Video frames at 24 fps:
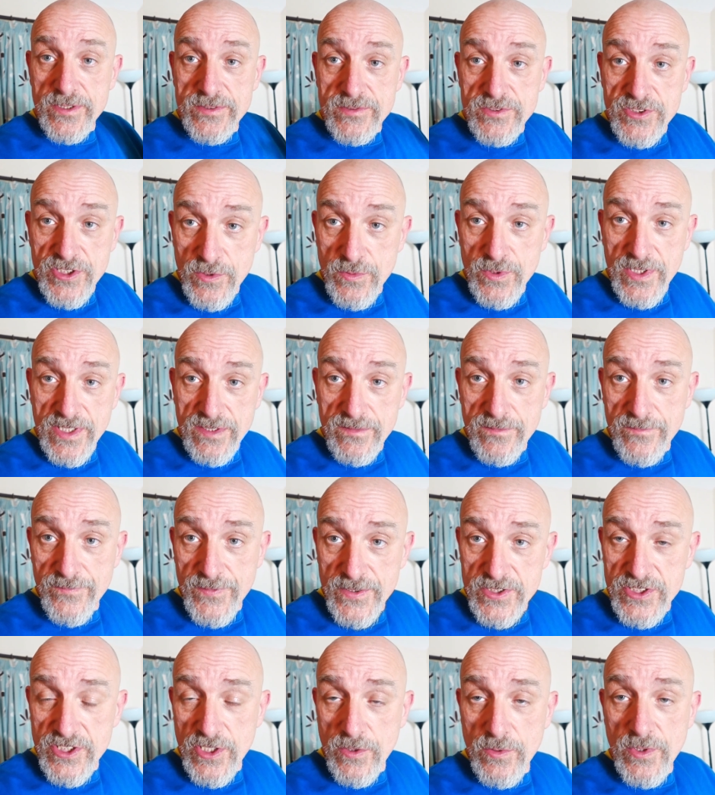
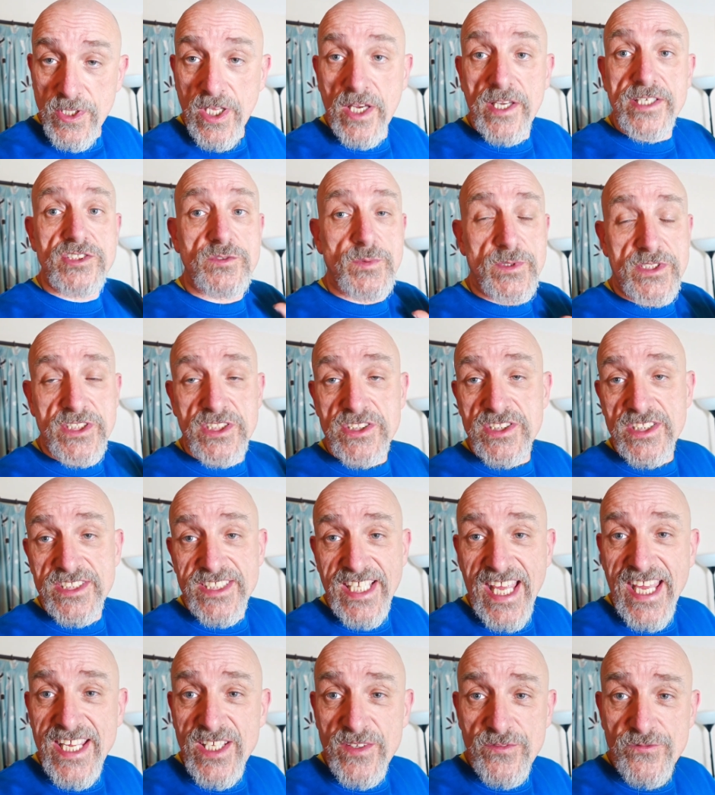two nights, which is a
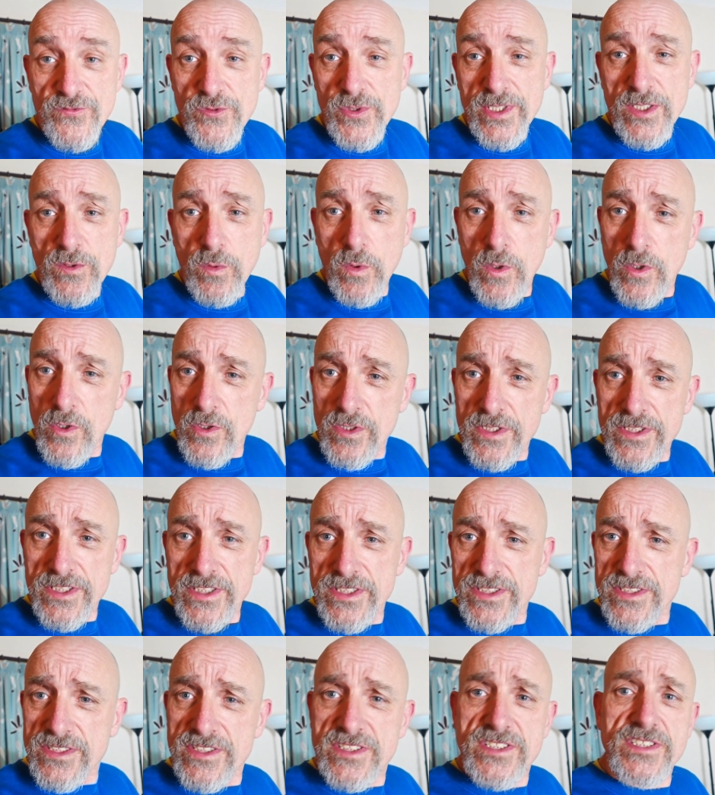day and 3
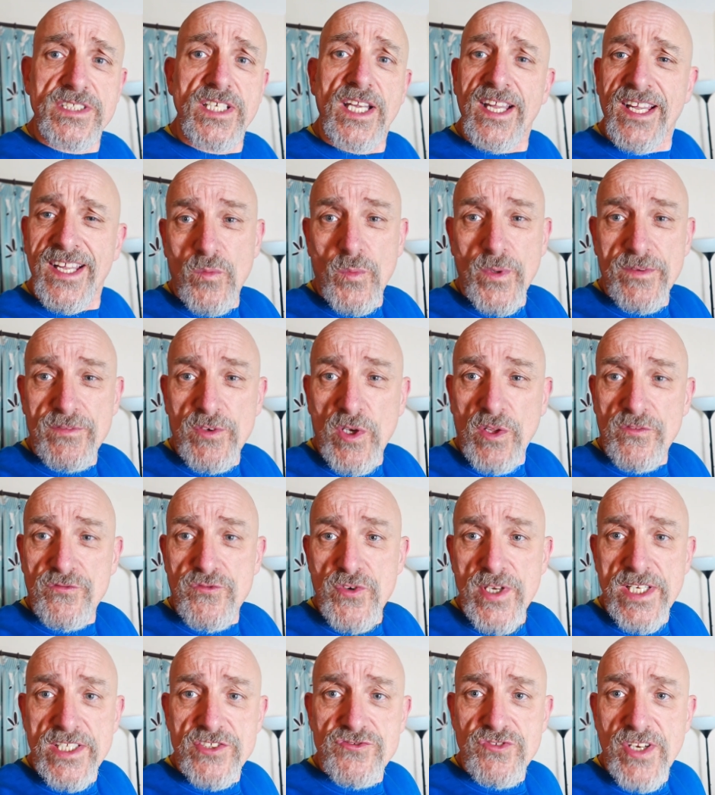quarters. We've got
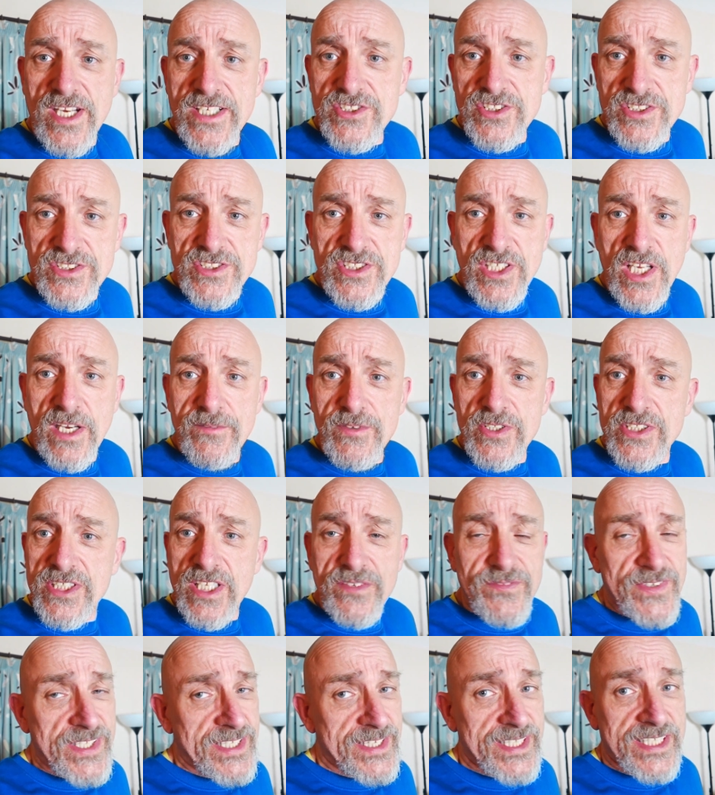3 attractions covered. I
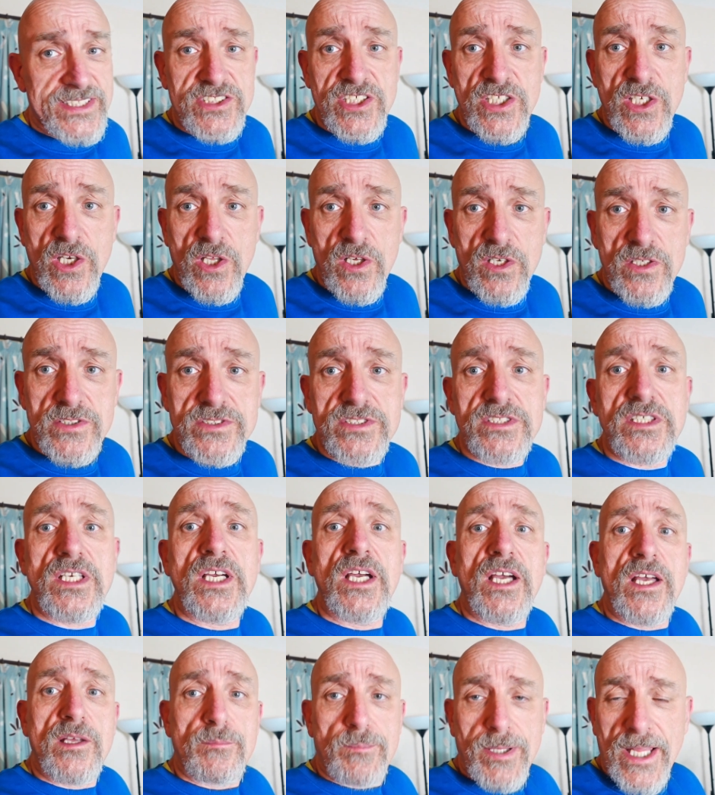think that's your lot.
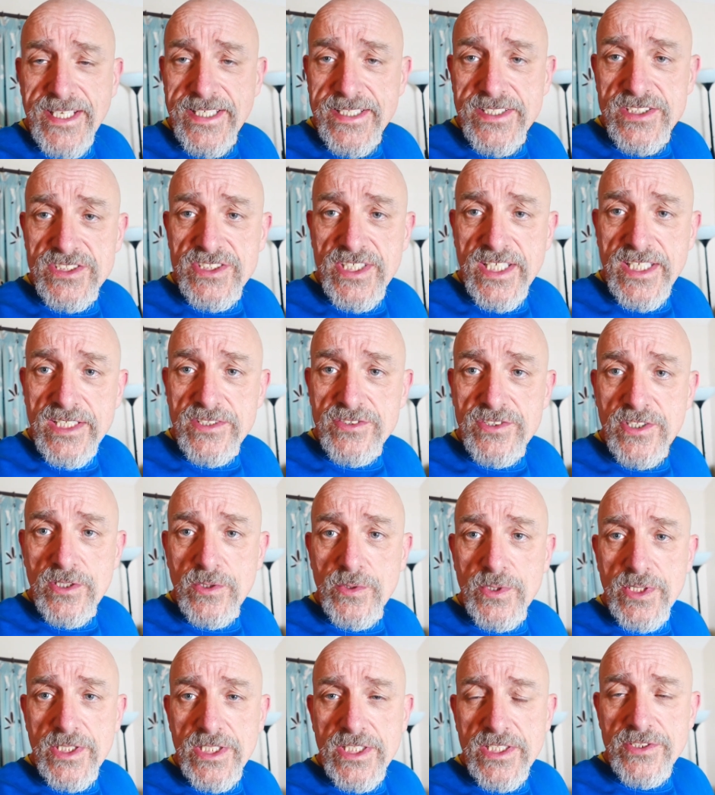Plenty to see and do
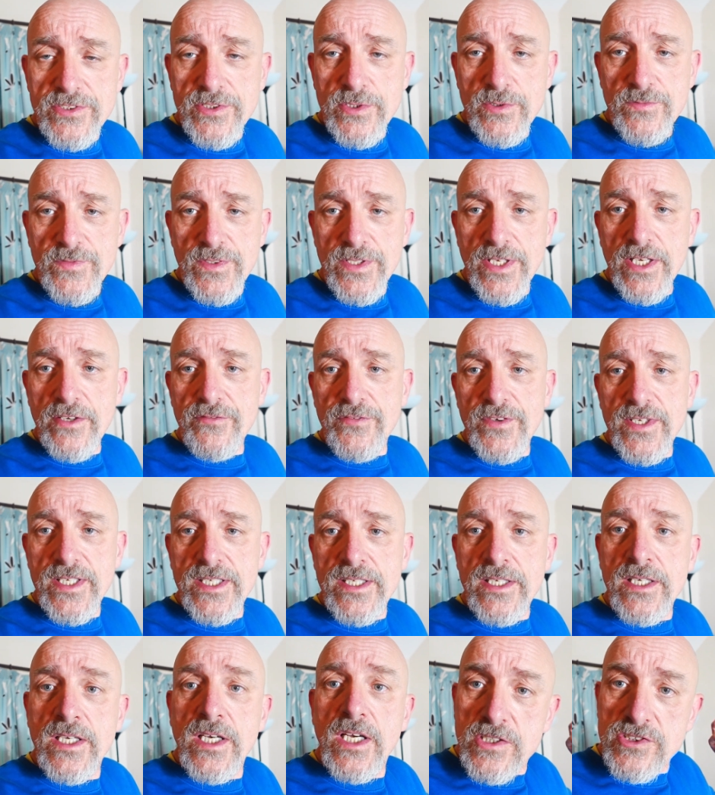that you can do for
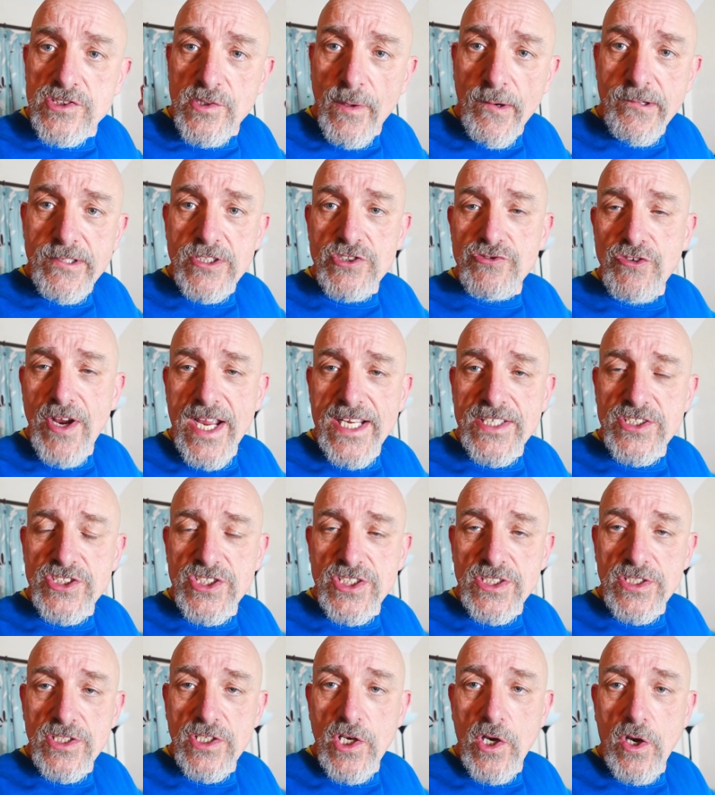nothing. So our
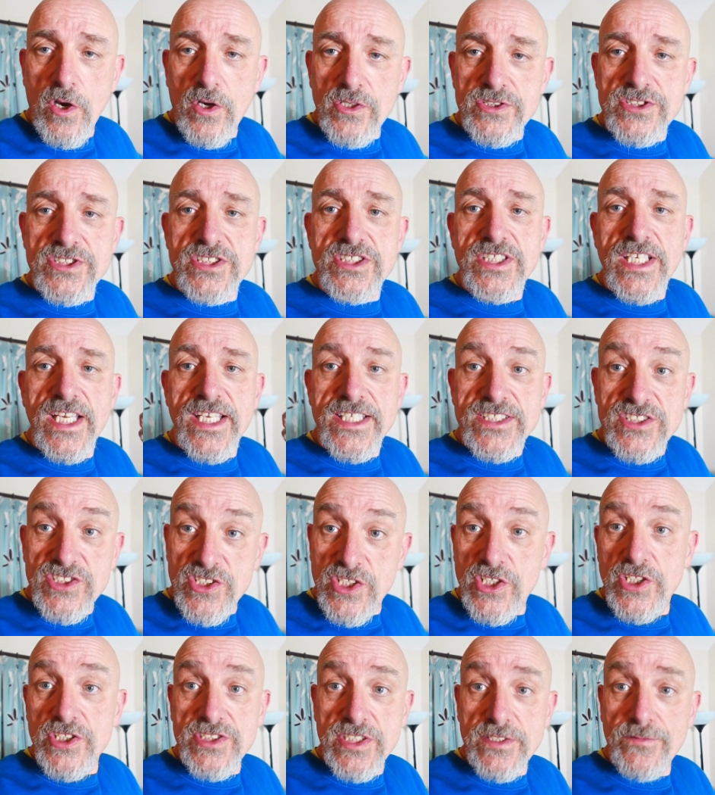attraction cost is
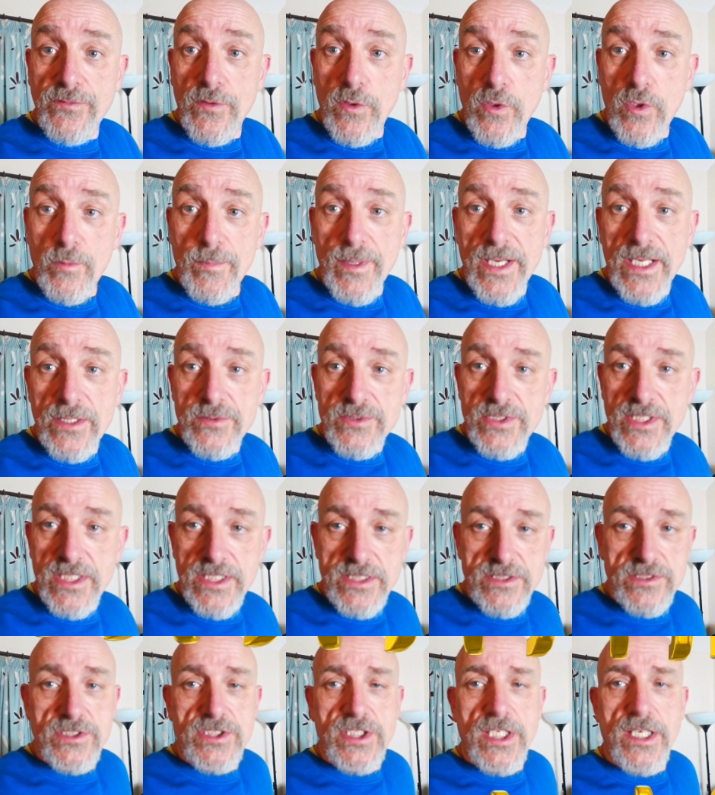£34
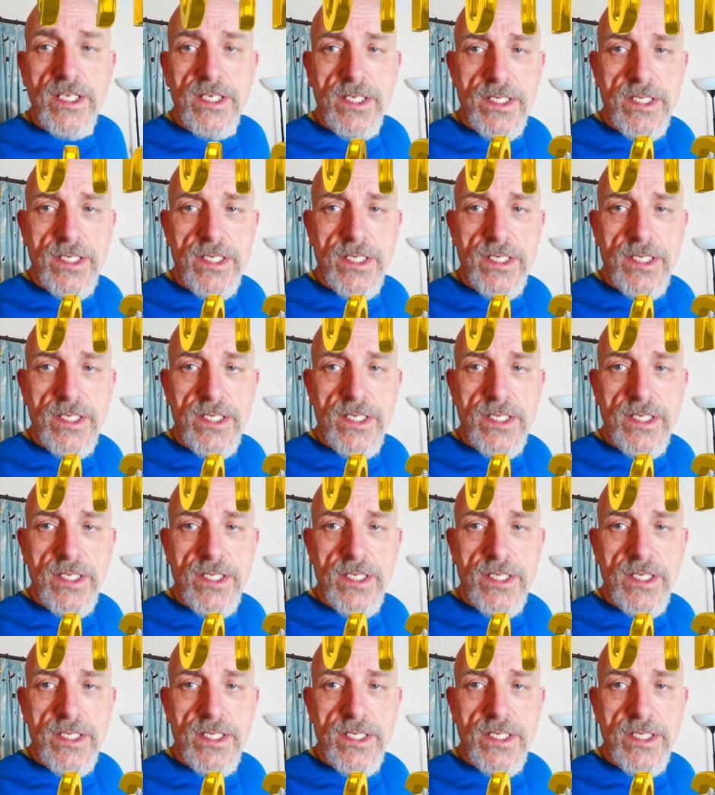each.